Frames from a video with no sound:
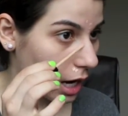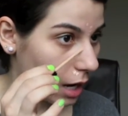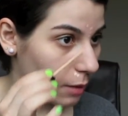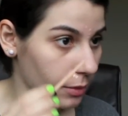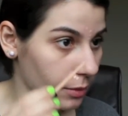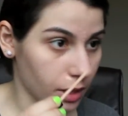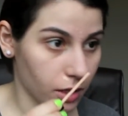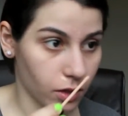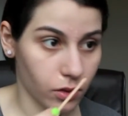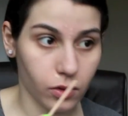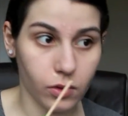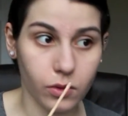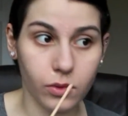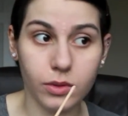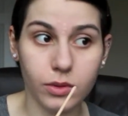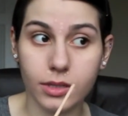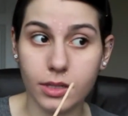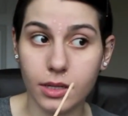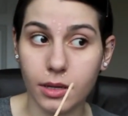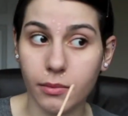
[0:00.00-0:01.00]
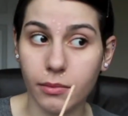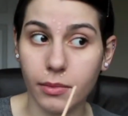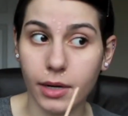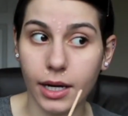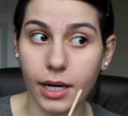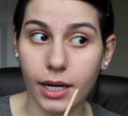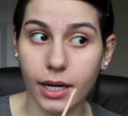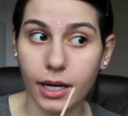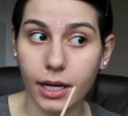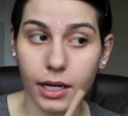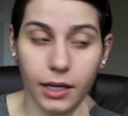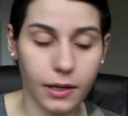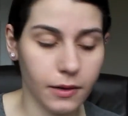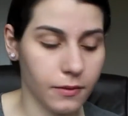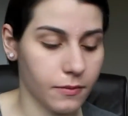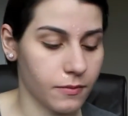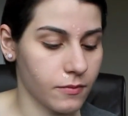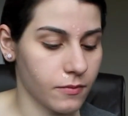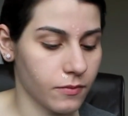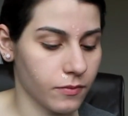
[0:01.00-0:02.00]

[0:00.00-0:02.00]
I'm going to use my